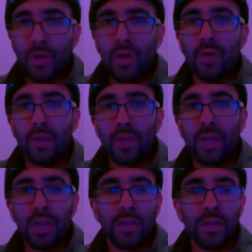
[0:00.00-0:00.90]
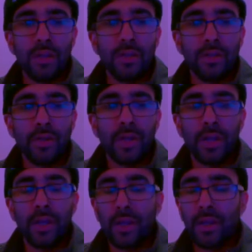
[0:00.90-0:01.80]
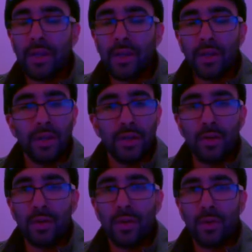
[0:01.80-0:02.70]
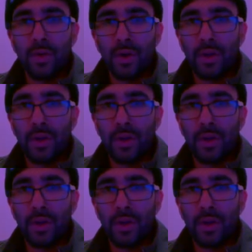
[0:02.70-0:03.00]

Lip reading: knows the industry knew it would.